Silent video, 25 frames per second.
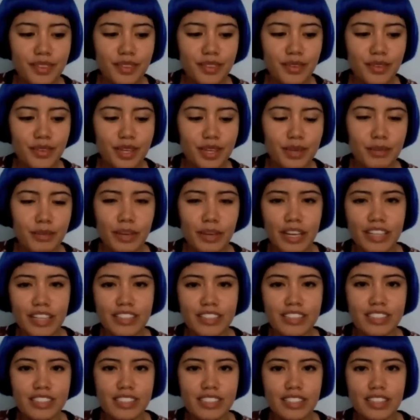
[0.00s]
We
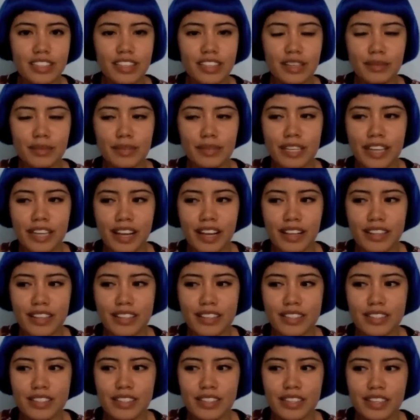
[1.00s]
met them in
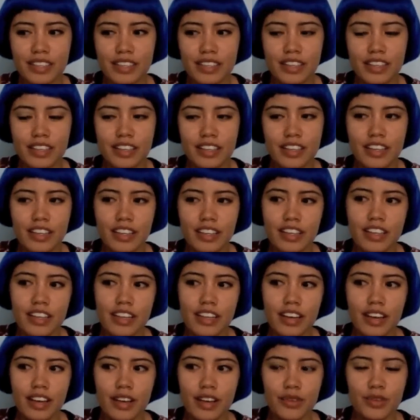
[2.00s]
Dallas
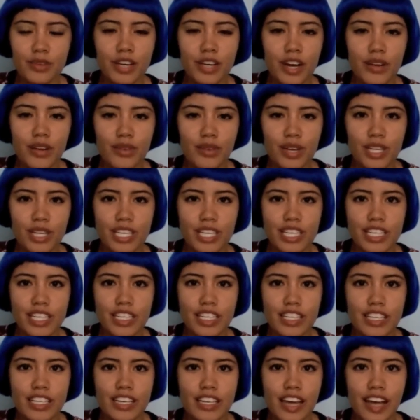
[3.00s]
and we got
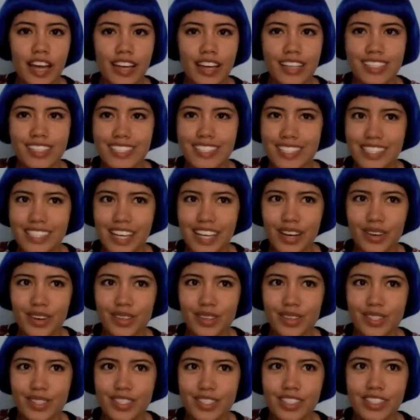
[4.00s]
ready at Izzy's
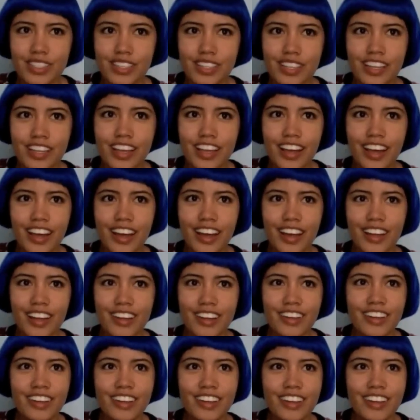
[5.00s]
house. And